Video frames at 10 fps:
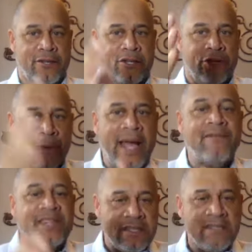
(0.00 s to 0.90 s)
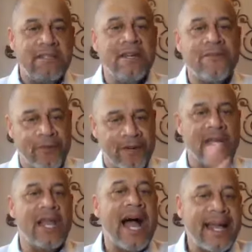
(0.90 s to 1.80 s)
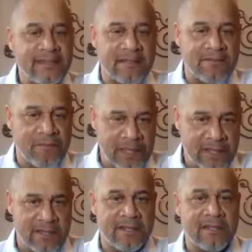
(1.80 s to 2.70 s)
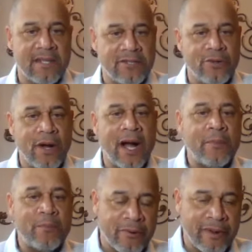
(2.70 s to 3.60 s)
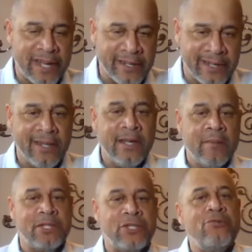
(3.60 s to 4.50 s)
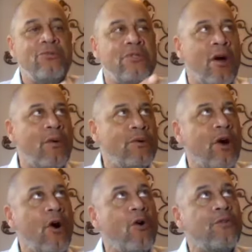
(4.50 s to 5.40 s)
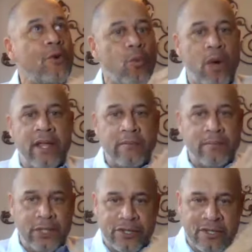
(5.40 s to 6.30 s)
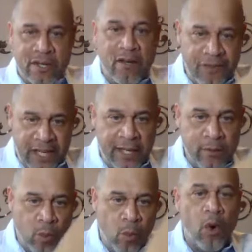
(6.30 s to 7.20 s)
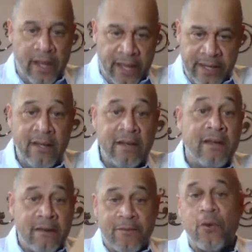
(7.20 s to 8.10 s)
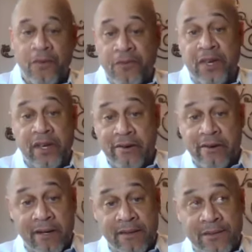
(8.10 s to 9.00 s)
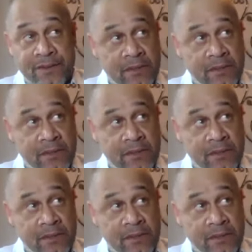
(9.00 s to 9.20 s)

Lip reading: you have these different lines of business that you operate in, but you don't overwhelm yourself in one for fear of,